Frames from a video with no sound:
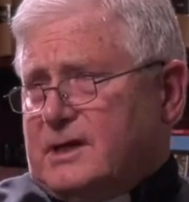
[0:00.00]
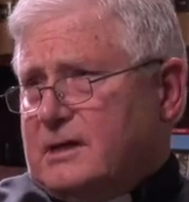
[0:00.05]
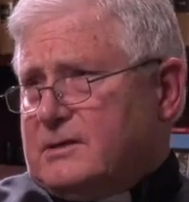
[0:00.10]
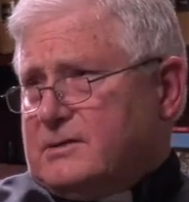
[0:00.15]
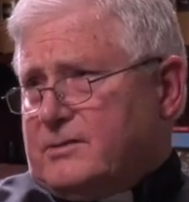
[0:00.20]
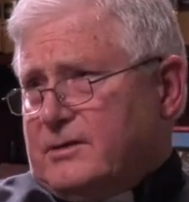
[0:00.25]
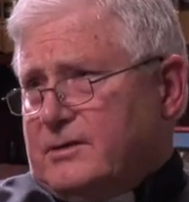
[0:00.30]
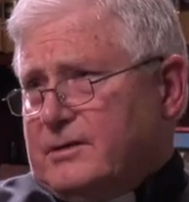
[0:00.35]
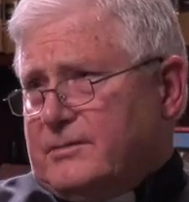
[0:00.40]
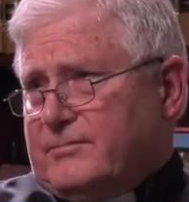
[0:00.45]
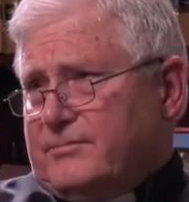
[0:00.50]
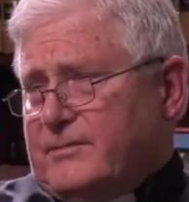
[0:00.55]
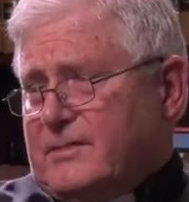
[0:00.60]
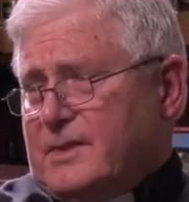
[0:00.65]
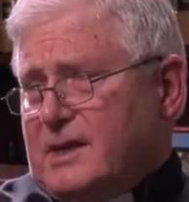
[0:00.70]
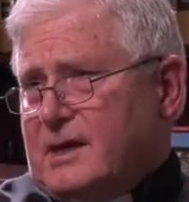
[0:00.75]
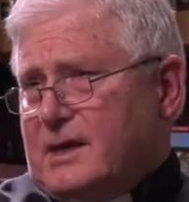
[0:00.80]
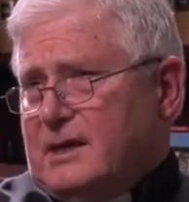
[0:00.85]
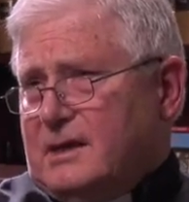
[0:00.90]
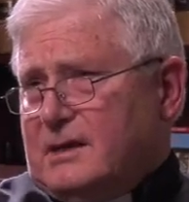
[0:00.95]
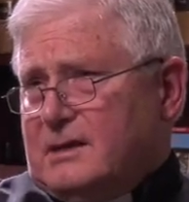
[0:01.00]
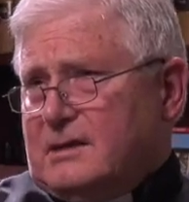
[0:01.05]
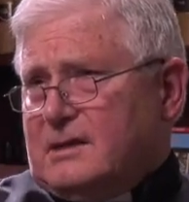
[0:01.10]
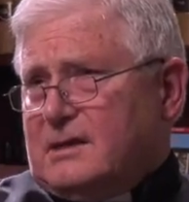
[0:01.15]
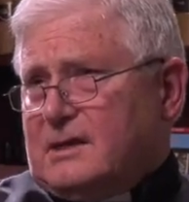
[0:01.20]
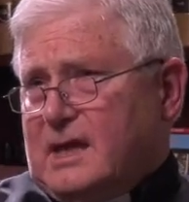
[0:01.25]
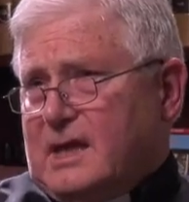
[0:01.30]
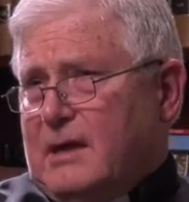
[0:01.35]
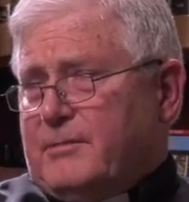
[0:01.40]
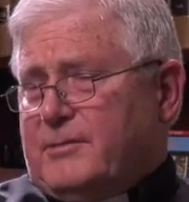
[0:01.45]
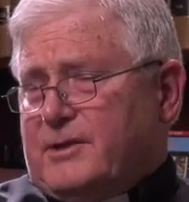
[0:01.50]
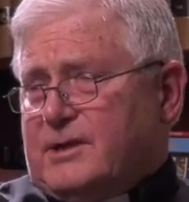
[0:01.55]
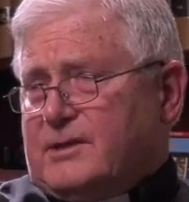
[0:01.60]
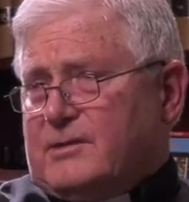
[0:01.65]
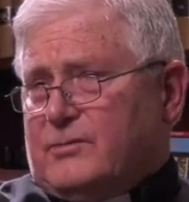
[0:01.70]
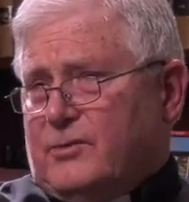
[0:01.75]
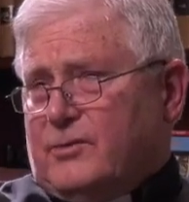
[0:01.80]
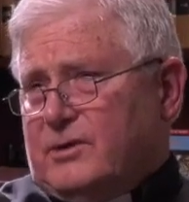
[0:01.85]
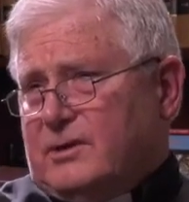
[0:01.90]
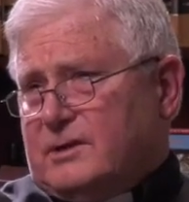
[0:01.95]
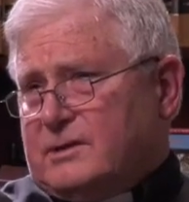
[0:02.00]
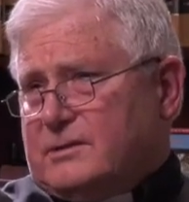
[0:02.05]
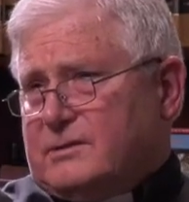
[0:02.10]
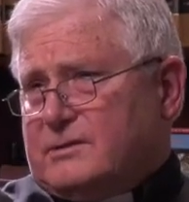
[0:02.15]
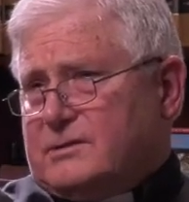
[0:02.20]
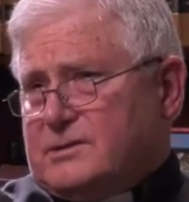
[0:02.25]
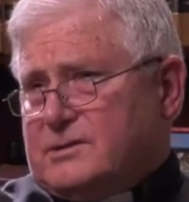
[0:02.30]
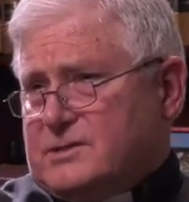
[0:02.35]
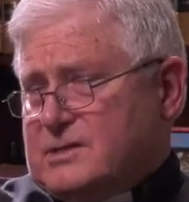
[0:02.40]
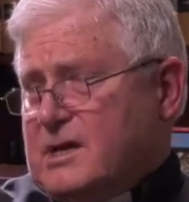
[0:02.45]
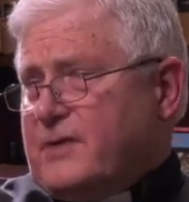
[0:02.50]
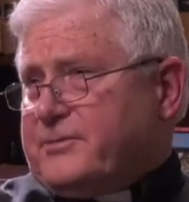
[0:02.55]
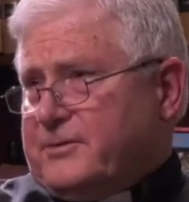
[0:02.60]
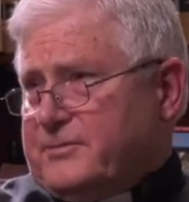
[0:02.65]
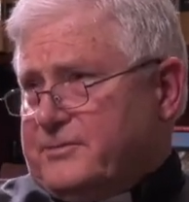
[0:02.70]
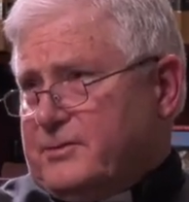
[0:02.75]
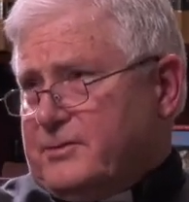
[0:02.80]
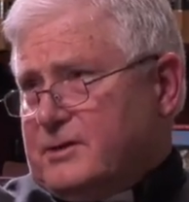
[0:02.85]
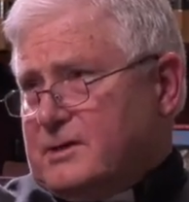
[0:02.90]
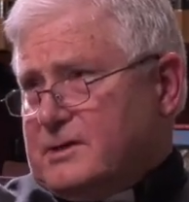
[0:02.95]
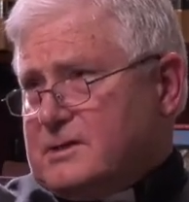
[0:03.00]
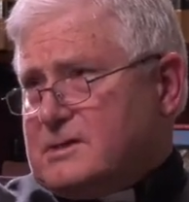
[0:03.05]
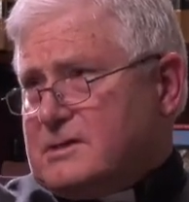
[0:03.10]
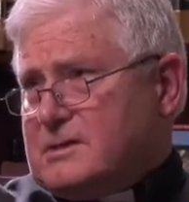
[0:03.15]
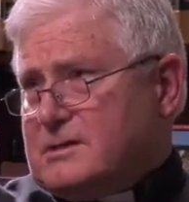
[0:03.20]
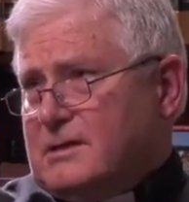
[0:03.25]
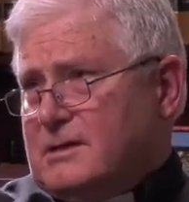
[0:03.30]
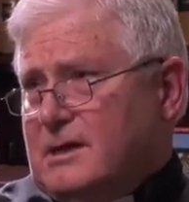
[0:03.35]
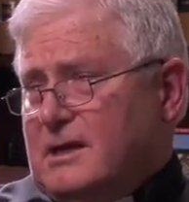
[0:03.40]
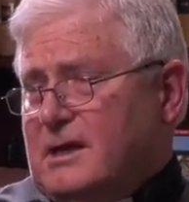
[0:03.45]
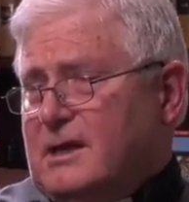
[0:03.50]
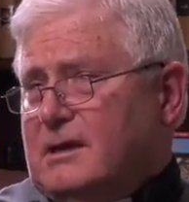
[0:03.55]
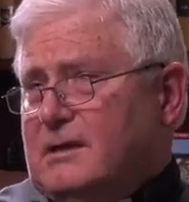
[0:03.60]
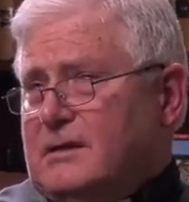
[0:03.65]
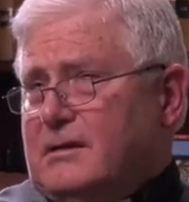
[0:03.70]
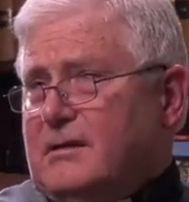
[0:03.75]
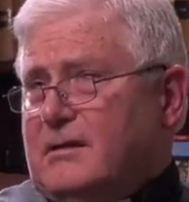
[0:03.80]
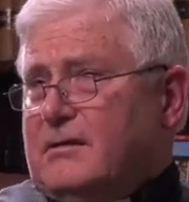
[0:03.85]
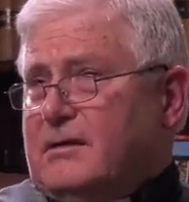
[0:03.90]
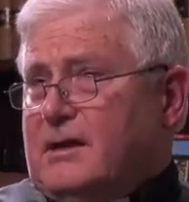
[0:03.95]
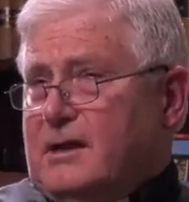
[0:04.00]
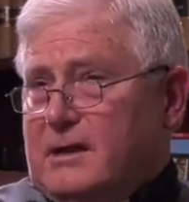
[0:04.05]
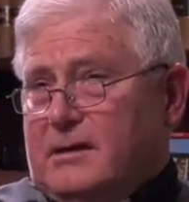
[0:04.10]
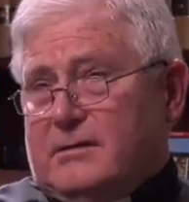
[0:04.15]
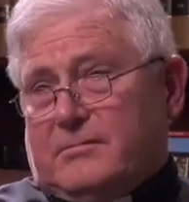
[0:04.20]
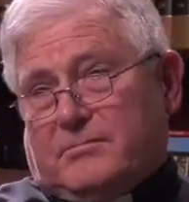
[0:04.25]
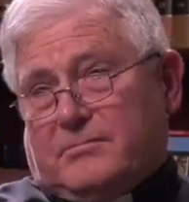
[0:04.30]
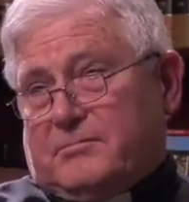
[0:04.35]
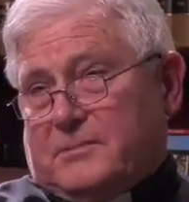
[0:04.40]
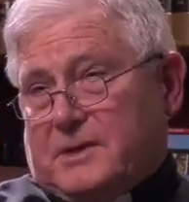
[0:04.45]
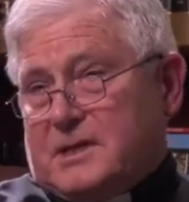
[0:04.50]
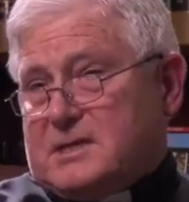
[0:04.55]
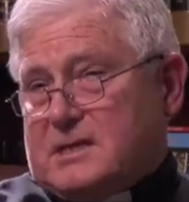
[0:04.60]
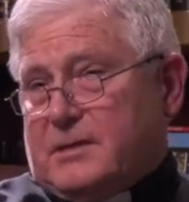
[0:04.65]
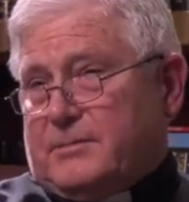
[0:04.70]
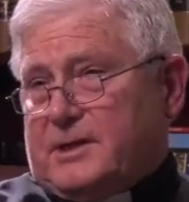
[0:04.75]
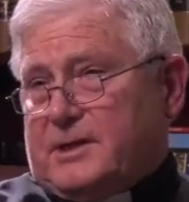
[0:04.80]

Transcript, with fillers: the contrary. He came into the world to suffer for us, and these